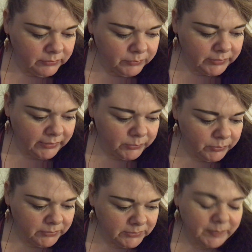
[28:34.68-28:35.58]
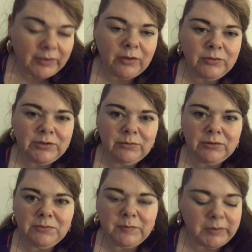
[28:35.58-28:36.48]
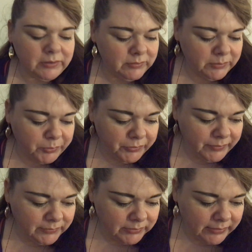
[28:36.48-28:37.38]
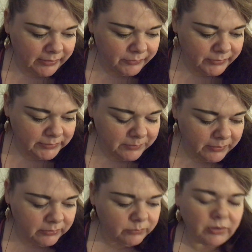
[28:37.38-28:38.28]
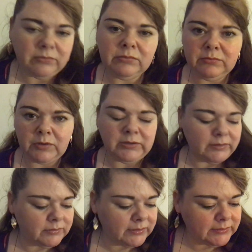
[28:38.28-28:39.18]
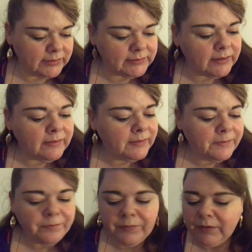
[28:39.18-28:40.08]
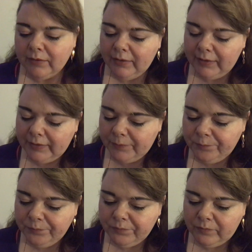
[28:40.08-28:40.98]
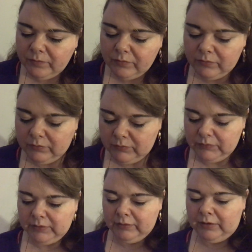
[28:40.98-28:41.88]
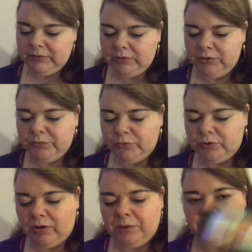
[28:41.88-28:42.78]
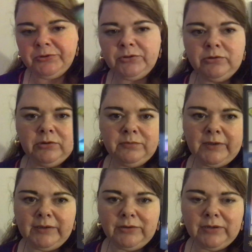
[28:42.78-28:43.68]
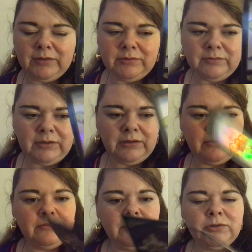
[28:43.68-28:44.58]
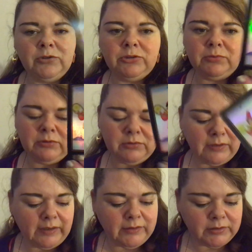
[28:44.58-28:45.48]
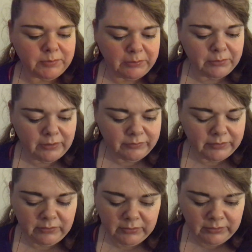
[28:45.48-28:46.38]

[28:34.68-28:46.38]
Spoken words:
But yeah, you want them to be close, you want them to be your boyfriends or your girlfriends, depending on what gender resonates here. And you know, you've all got options, you're all very attractive, very sociable, gregarious people, I feel.